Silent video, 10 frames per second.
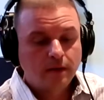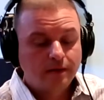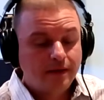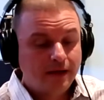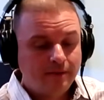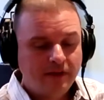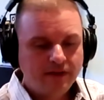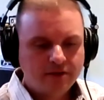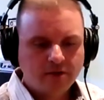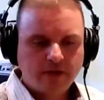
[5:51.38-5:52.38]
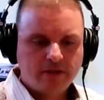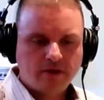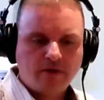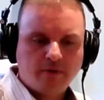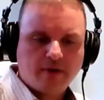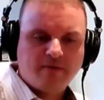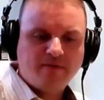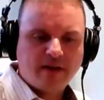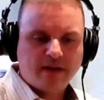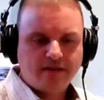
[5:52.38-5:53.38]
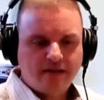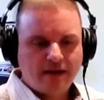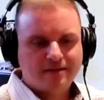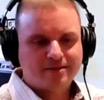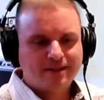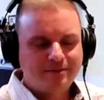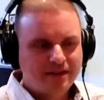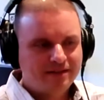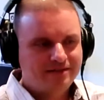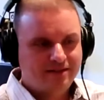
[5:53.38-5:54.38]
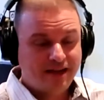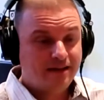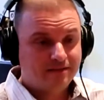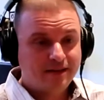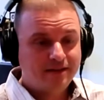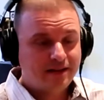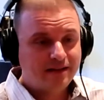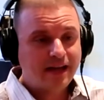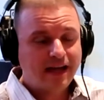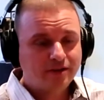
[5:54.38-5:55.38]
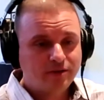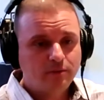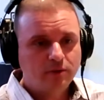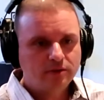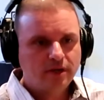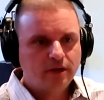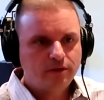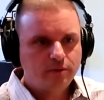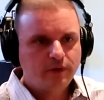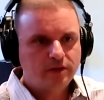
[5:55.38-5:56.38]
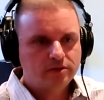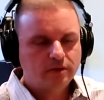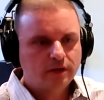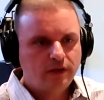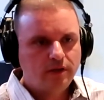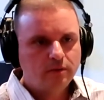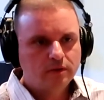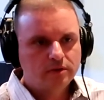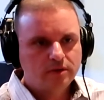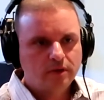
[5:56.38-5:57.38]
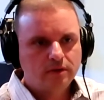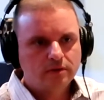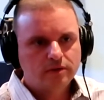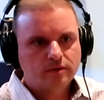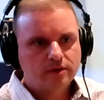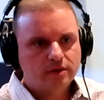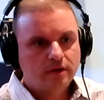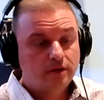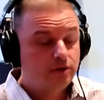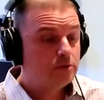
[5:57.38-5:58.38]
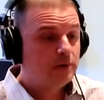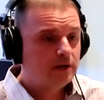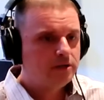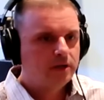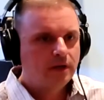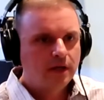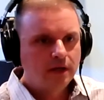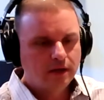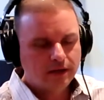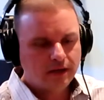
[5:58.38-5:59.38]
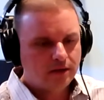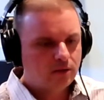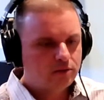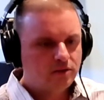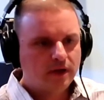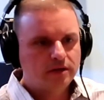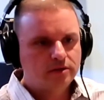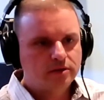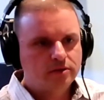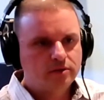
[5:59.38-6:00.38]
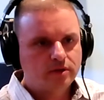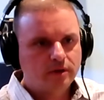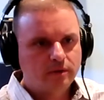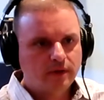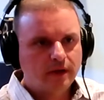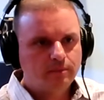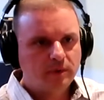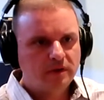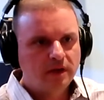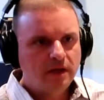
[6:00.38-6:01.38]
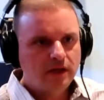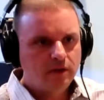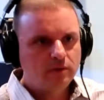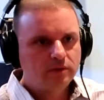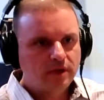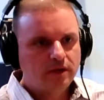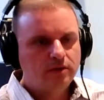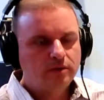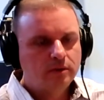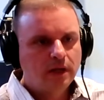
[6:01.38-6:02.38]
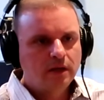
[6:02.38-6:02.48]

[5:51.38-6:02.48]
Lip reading: Yeah, I mean, it's a great software. In fact, yes. I mean, yeah, it actually will tell you based on the keywords that you're interested in, your budget. Again, a whole strategy associated with that, but it will tell you